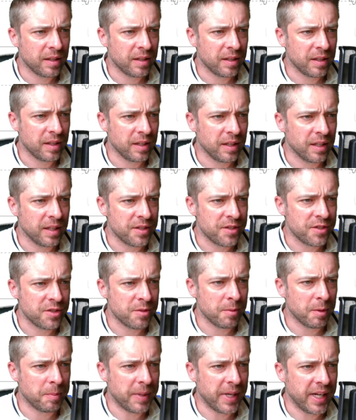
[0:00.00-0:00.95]
Yeah, there's some
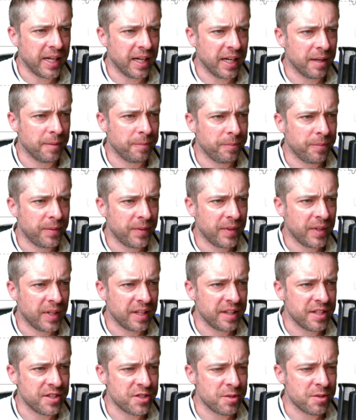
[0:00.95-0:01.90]
up here,
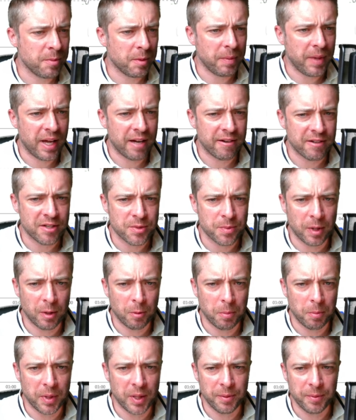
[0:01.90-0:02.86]
and there's some up there as well,
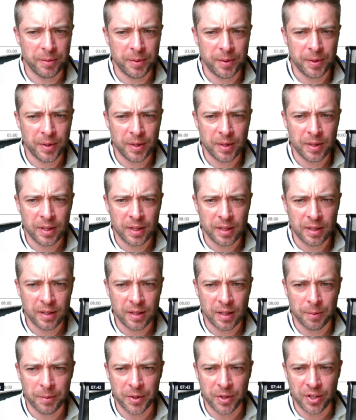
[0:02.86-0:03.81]
but
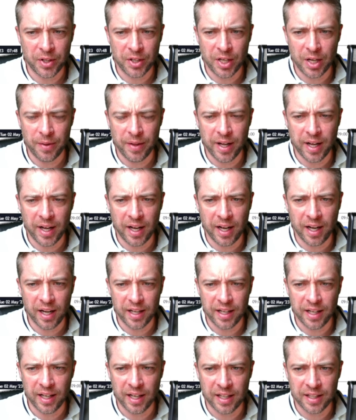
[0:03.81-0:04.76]
are we going to go that
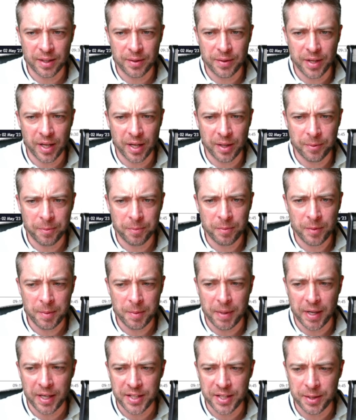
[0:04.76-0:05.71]
high? I don't know. We
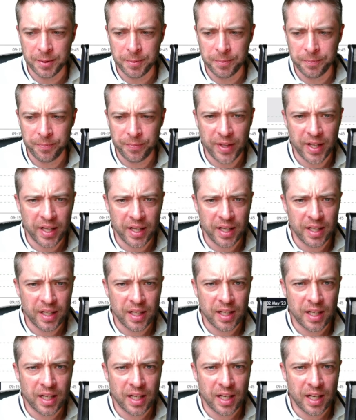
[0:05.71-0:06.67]
might do.
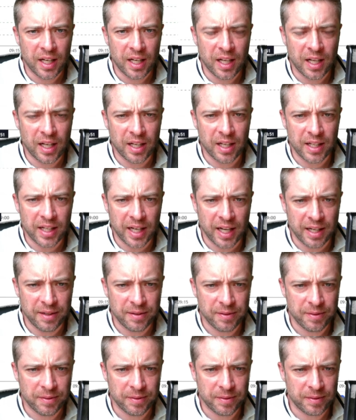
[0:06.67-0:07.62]
Okay,
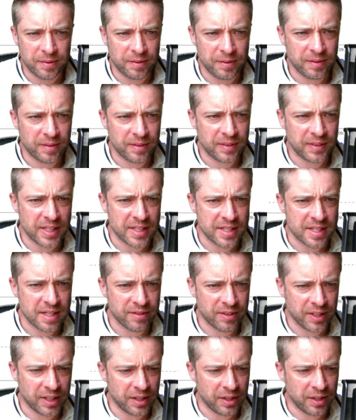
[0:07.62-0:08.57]
let's have a
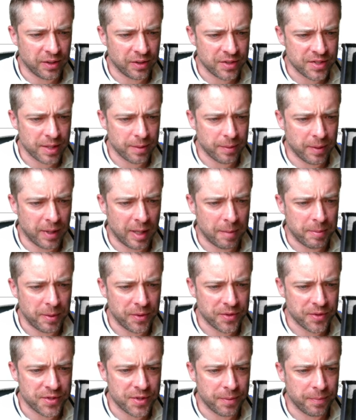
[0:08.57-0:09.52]
little look and see what
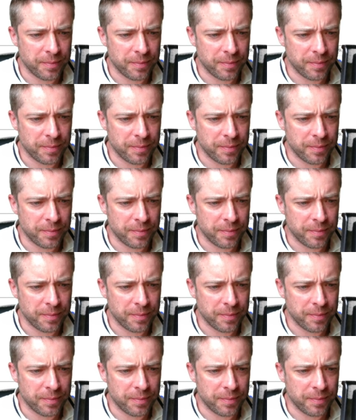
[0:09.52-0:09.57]
happens.